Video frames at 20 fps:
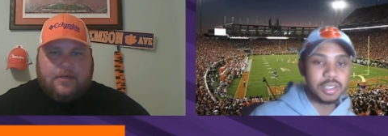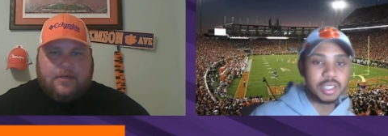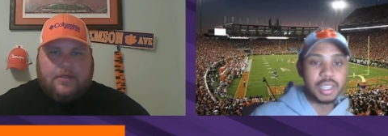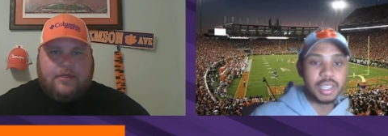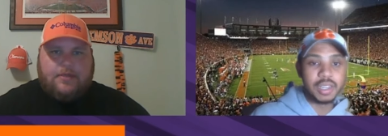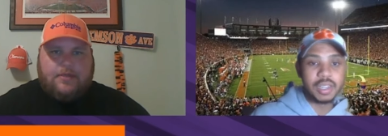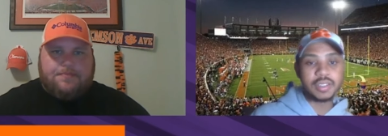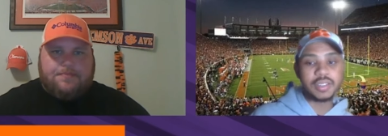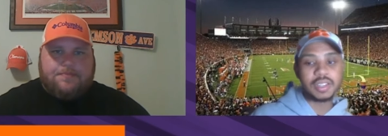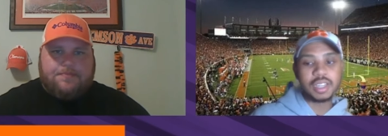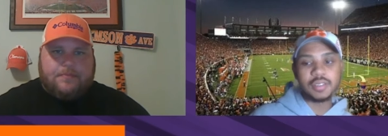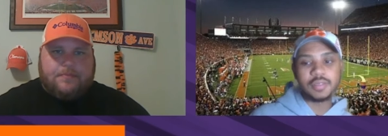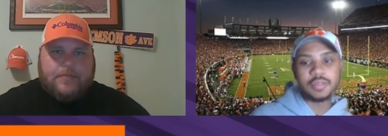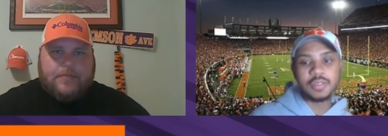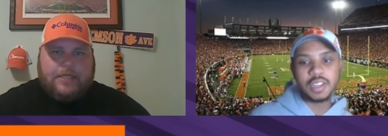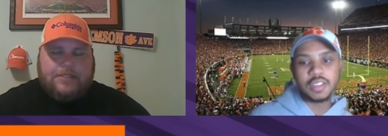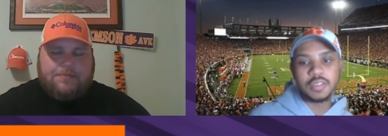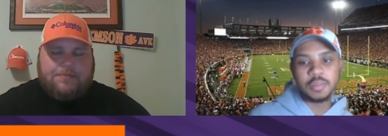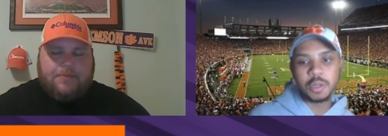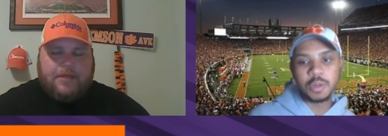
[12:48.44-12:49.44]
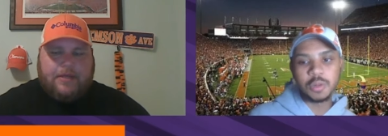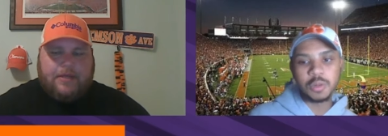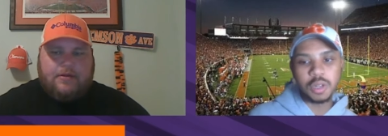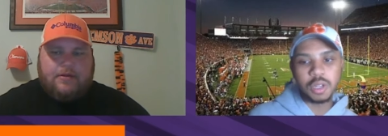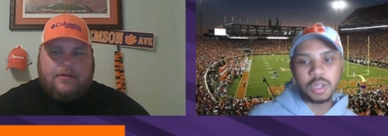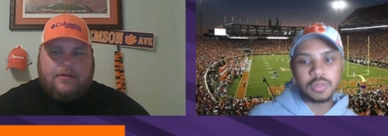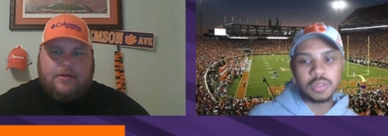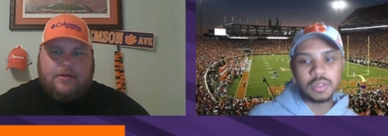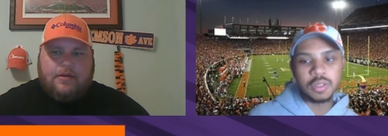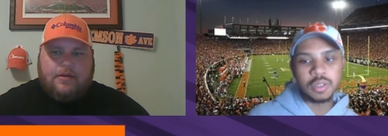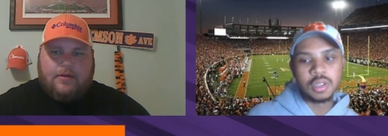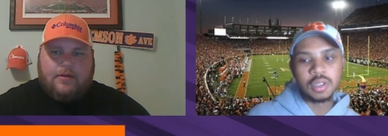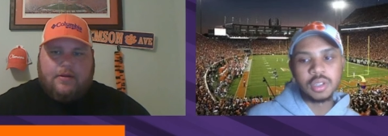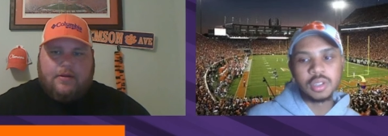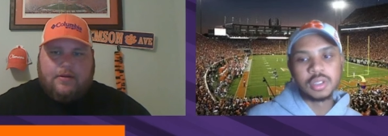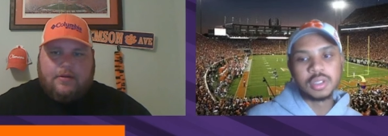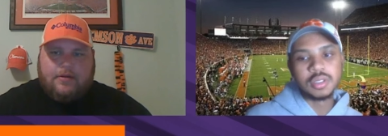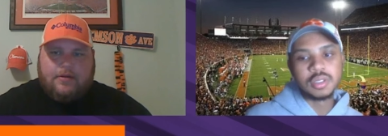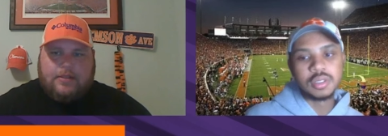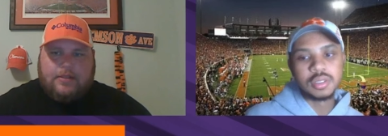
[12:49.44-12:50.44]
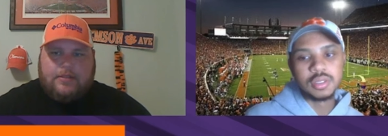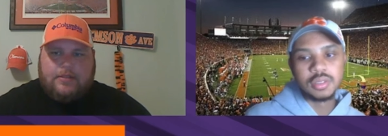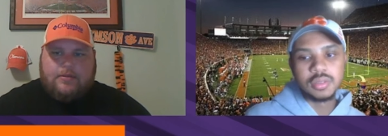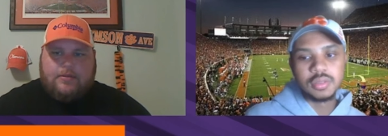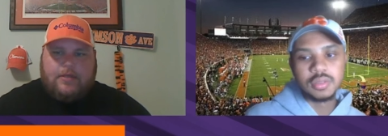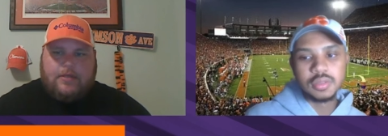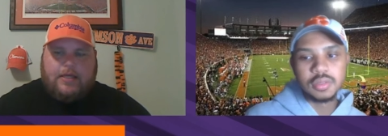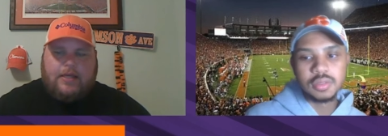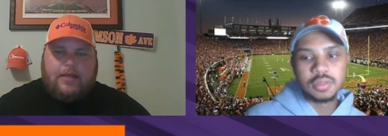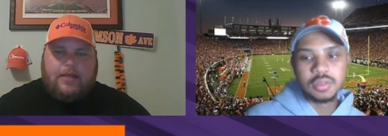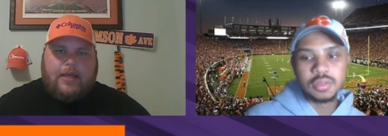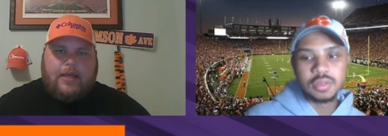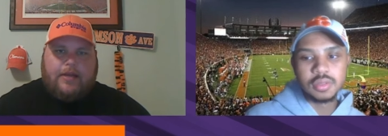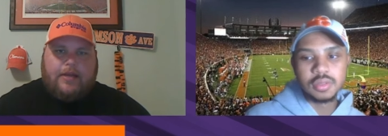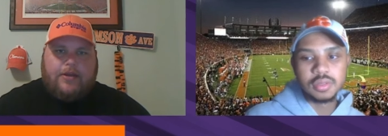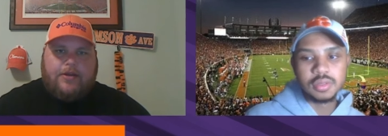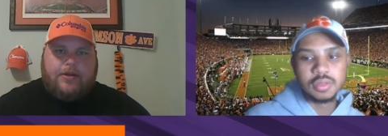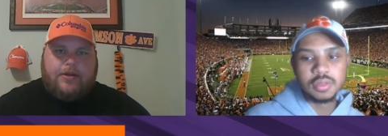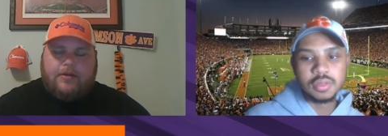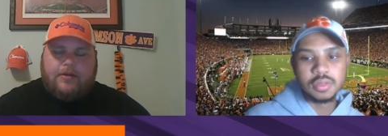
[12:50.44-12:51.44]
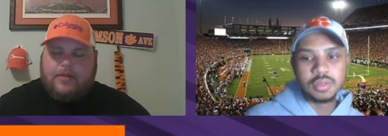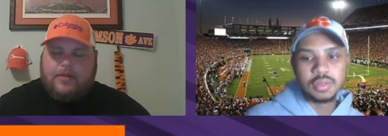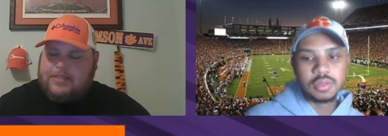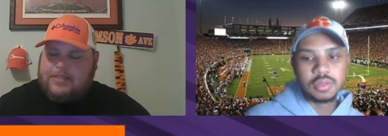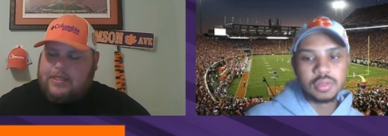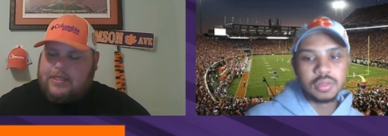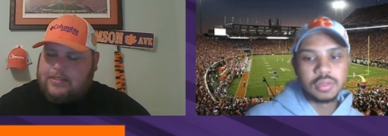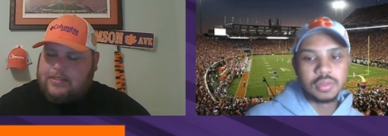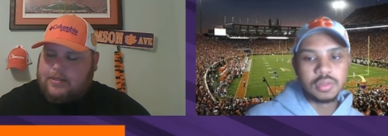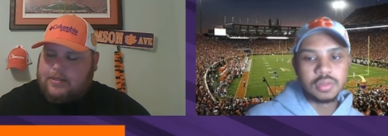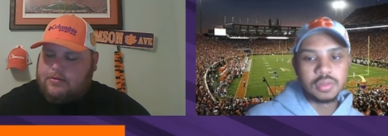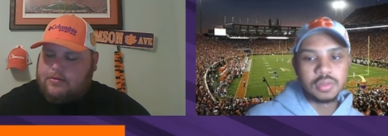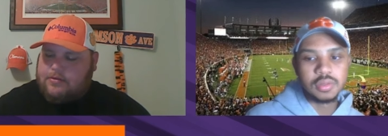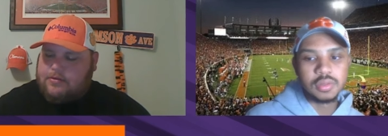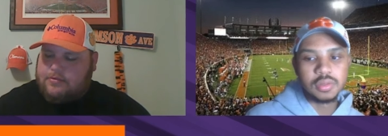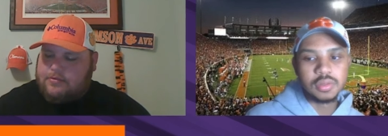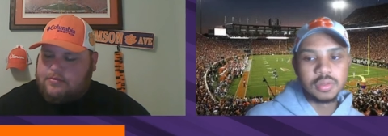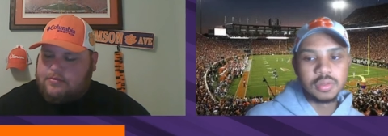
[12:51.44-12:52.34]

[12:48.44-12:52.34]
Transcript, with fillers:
Speaker 1: yeah, they've, they've been rough. It it could the season.